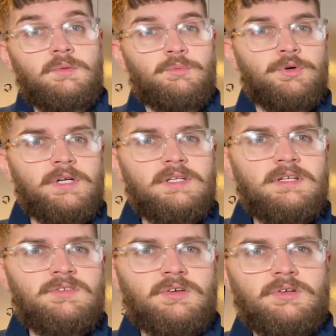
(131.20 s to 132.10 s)
Pretty
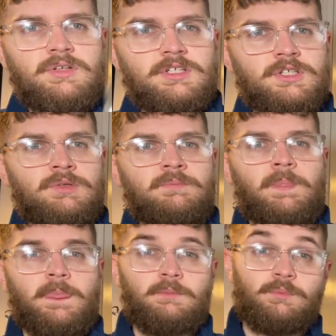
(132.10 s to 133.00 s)
decent condition,
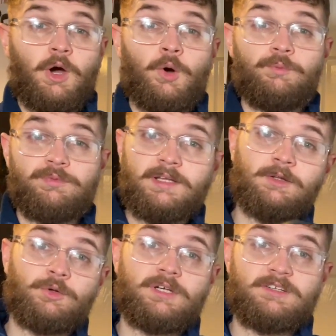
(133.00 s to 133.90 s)
hopefully
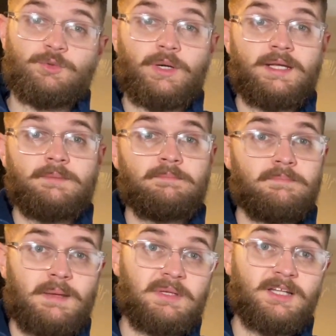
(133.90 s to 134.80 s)
looking at 20,
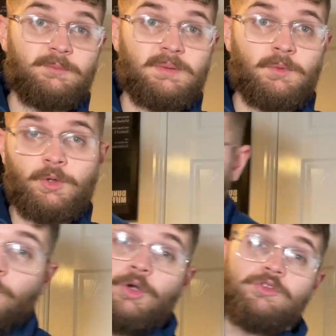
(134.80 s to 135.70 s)
maybe a little bit more.
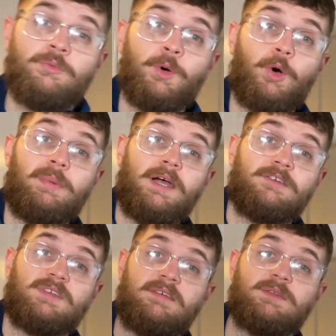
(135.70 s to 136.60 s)
We also bought a pair of
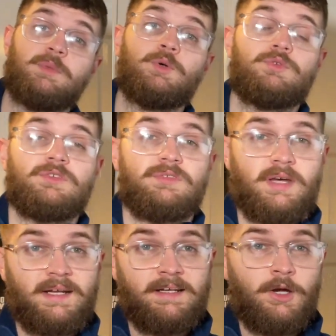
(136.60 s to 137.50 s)
safety boots,
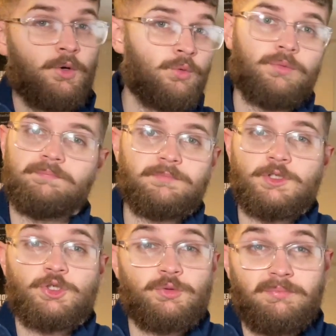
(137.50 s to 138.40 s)
and I know you
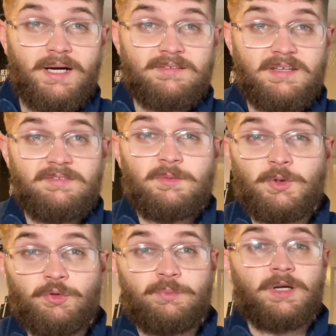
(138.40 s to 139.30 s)
shouldn't buy safety
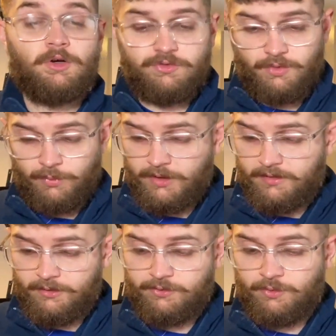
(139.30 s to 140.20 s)
boots because they're
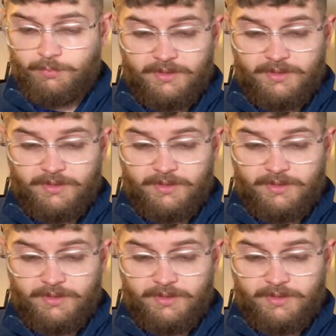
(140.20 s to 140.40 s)
worthless.